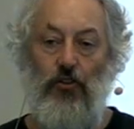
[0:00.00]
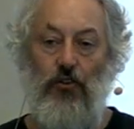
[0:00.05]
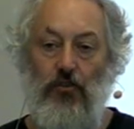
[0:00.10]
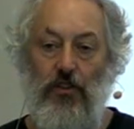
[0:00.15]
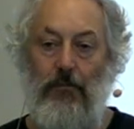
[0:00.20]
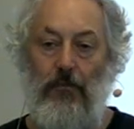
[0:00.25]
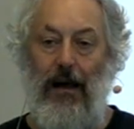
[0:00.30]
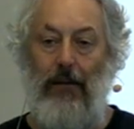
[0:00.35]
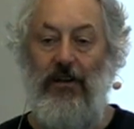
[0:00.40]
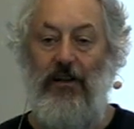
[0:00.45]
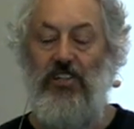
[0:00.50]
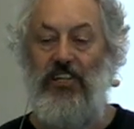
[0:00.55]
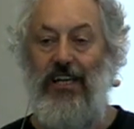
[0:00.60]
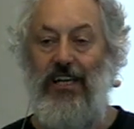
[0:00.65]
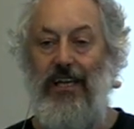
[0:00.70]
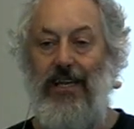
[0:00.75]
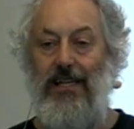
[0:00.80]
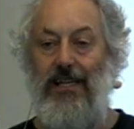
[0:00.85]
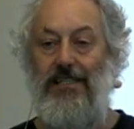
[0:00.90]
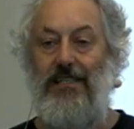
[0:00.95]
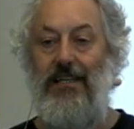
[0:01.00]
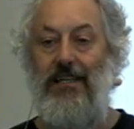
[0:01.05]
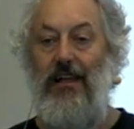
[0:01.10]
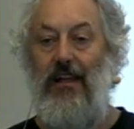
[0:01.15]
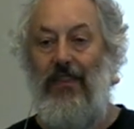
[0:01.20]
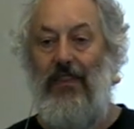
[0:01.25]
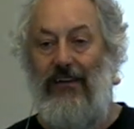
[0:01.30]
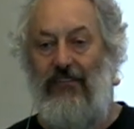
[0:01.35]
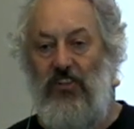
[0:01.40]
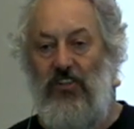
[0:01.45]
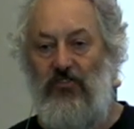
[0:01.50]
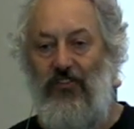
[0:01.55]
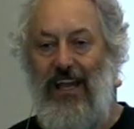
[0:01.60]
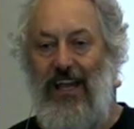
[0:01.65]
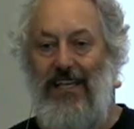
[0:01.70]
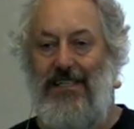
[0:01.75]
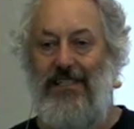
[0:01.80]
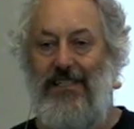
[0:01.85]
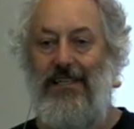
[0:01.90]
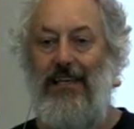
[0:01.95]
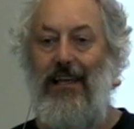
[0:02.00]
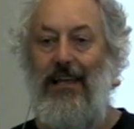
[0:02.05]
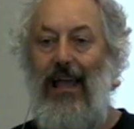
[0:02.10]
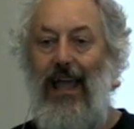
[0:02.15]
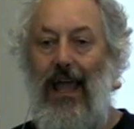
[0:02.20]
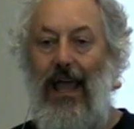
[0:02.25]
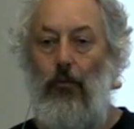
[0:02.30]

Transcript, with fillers: who the publisher is, their address,